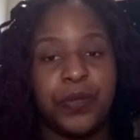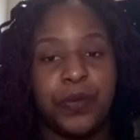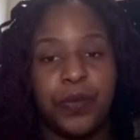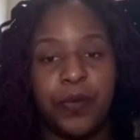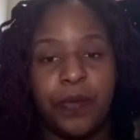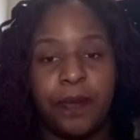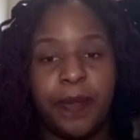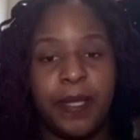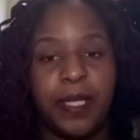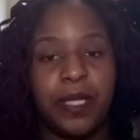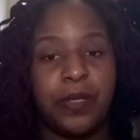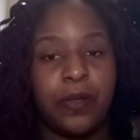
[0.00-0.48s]
you
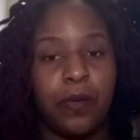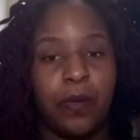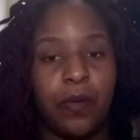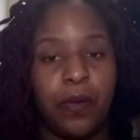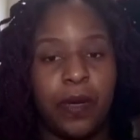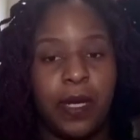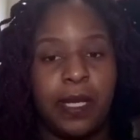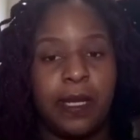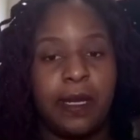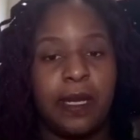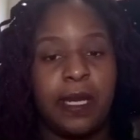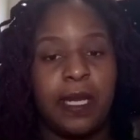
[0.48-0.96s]
will be
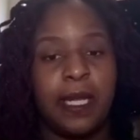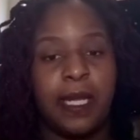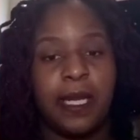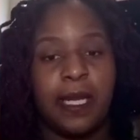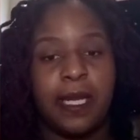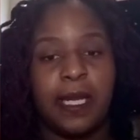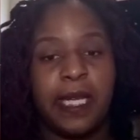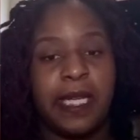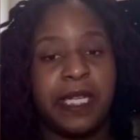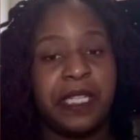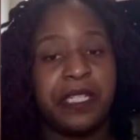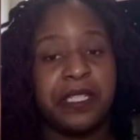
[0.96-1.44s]
doing
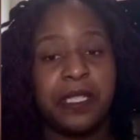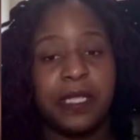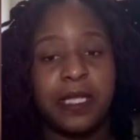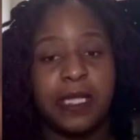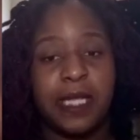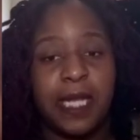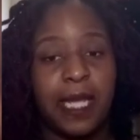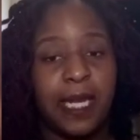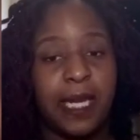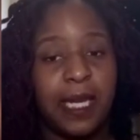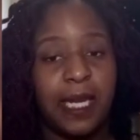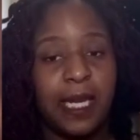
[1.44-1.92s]
in each
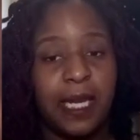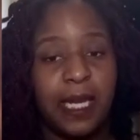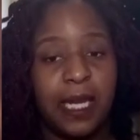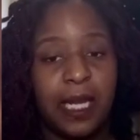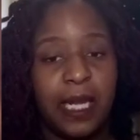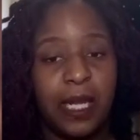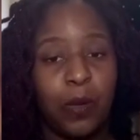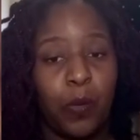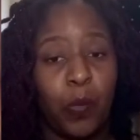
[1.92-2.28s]
setting,